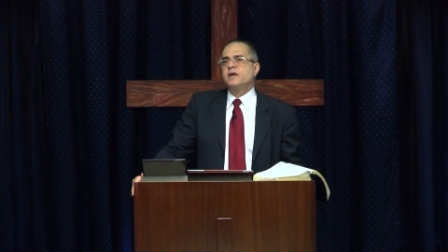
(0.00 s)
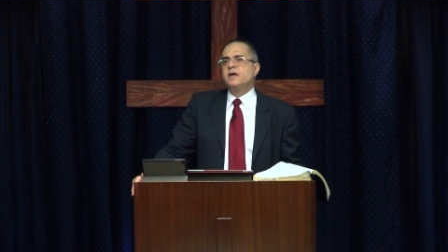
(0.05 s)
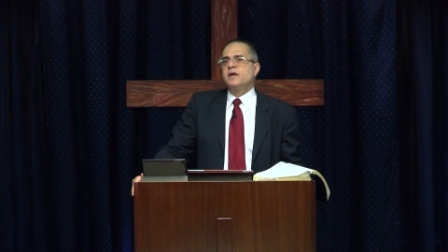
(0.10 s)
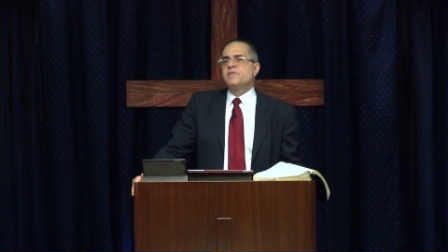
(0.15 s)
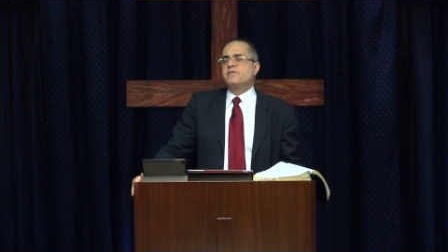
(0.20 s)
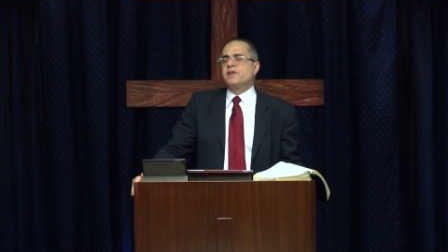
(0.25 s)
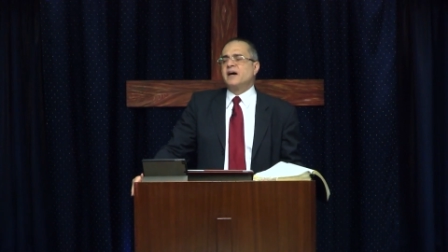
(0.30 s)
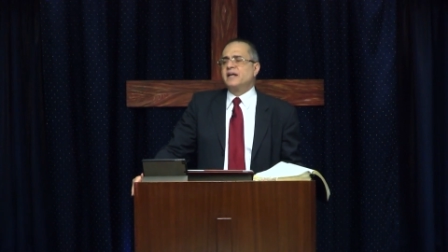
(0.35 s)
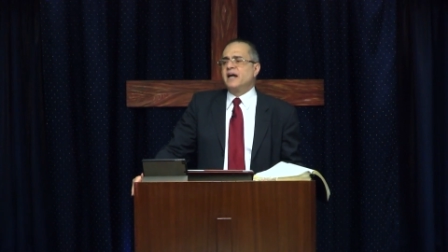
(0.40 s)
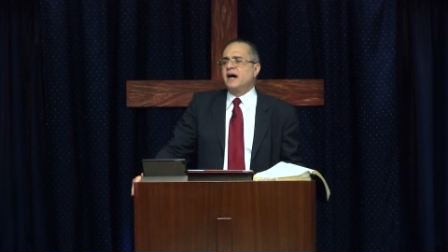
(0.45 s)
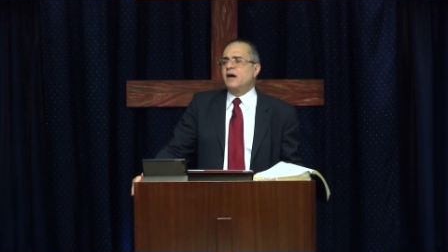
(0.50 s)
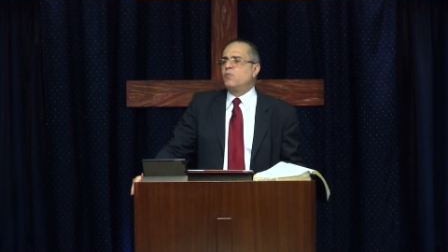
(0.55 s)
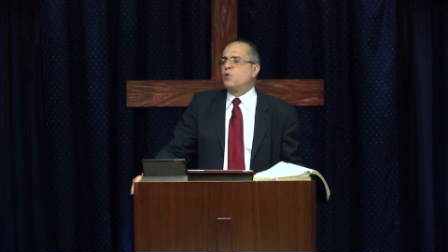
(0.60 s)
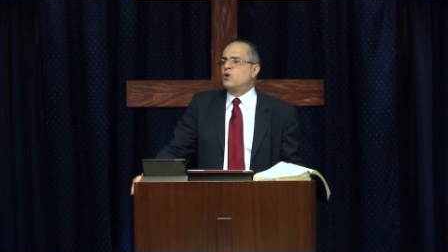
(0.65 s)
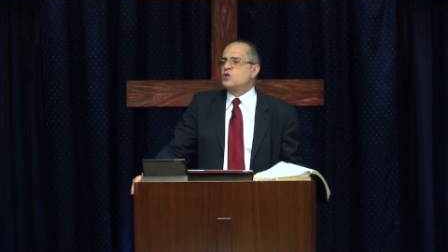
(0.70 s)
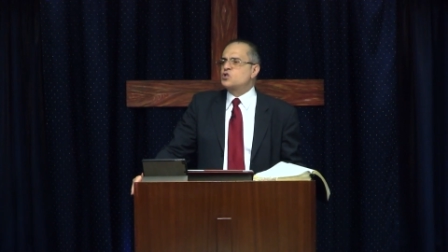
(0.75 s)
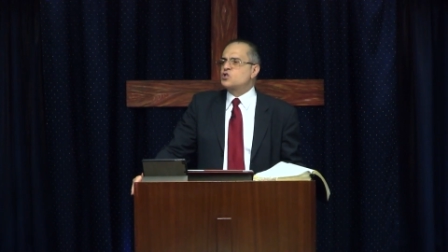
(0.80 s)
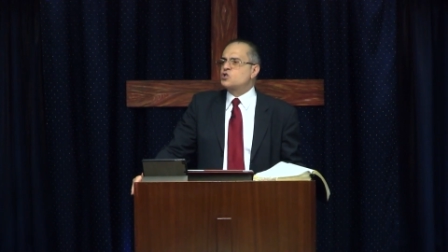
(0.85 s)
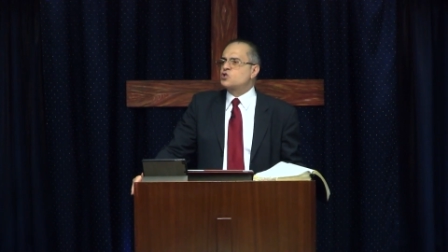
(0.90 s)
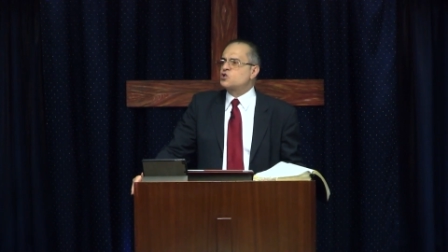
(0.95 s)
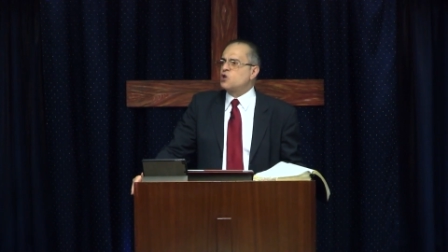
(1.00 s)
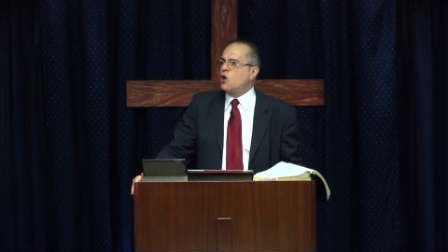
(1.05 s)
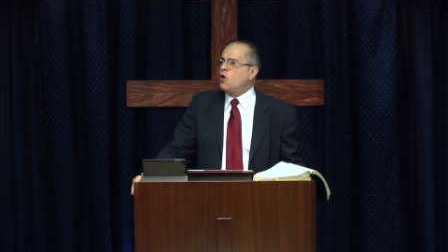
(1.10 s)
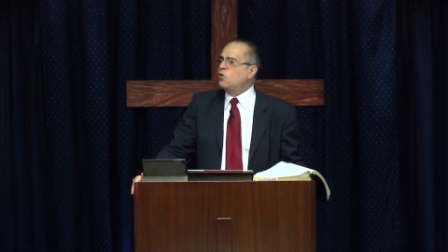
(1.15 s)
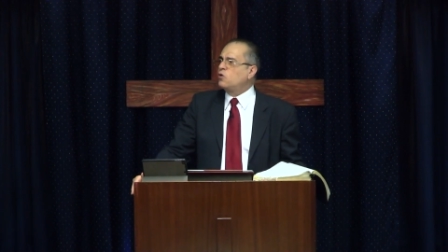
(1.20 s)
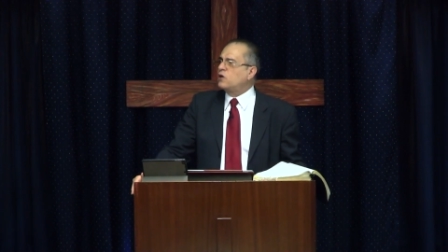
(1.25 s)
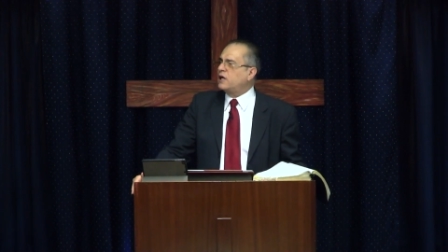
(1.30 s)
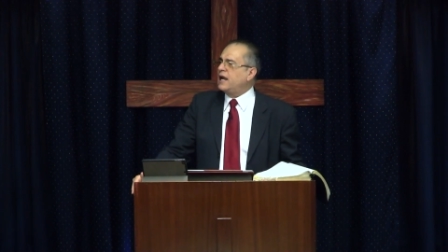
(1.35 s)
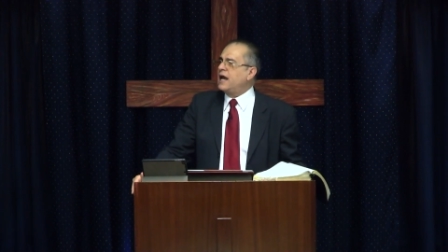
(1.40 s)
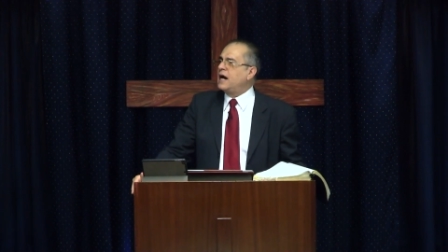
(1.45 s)
that I was so
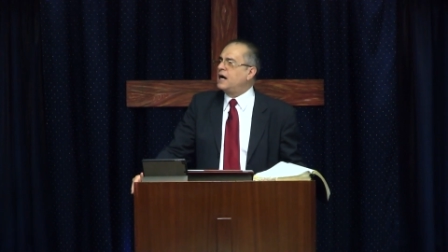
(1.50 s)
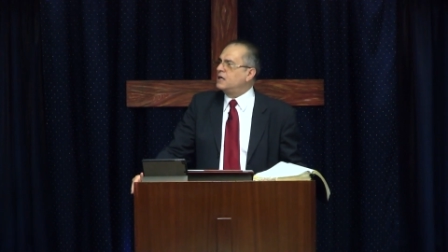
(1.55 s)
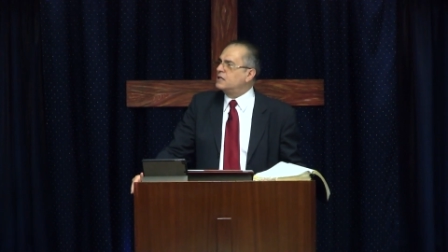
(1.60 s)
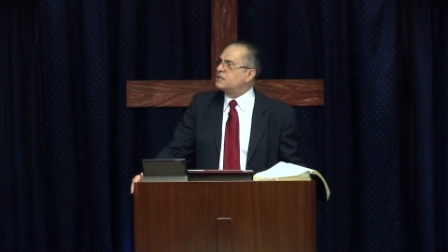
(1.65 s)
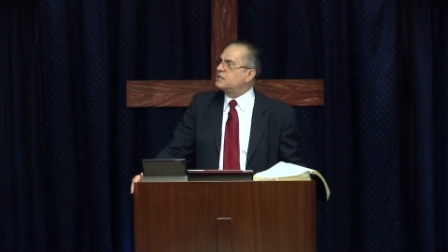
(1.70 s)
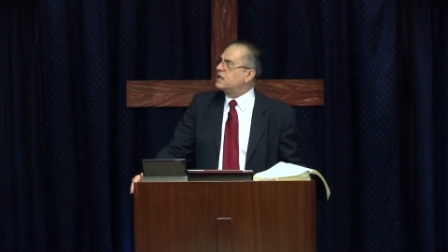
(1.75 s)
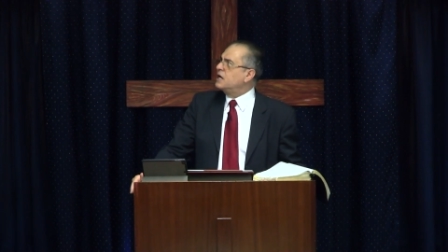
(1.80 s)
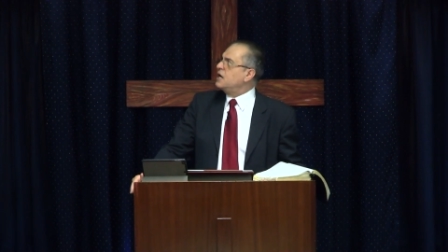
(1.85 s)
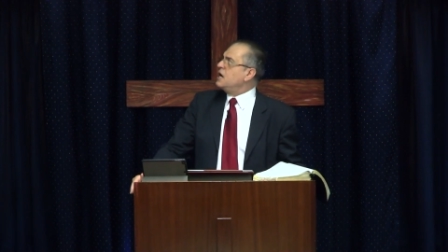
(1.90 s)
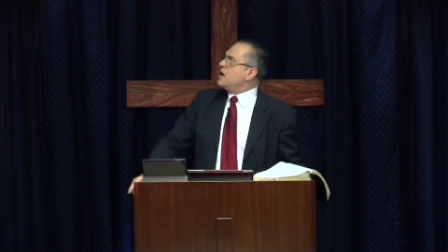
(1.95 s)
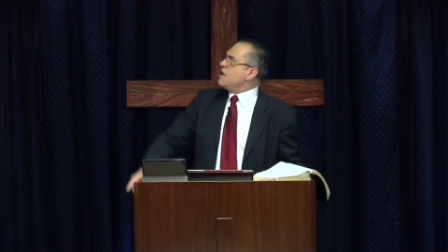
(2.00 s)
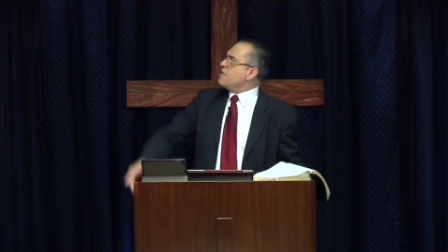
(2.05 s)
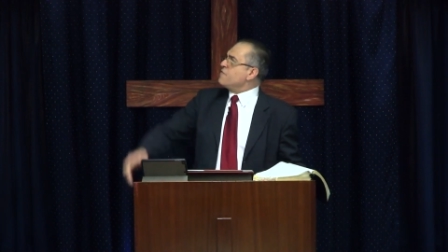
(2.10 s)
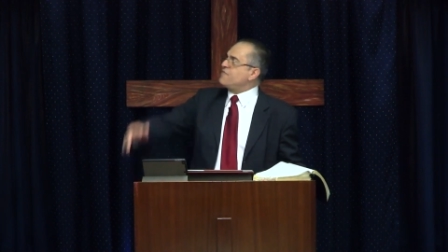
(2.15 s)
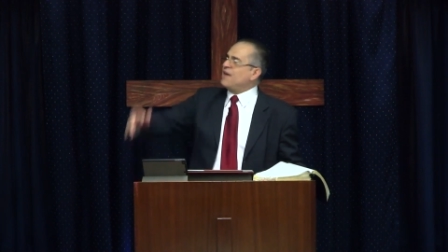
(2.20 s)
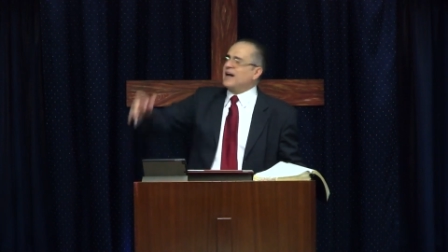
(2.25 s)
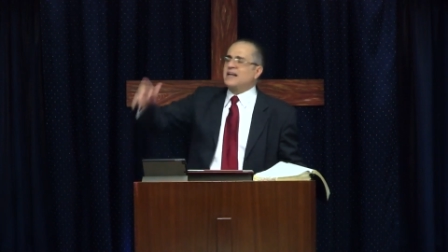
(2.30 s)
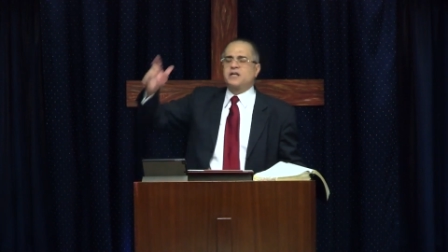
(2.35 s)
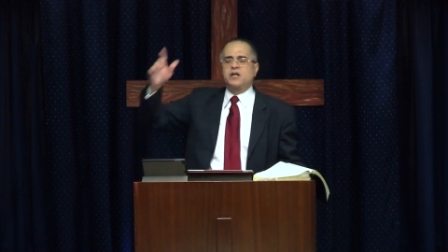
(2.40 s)
glad that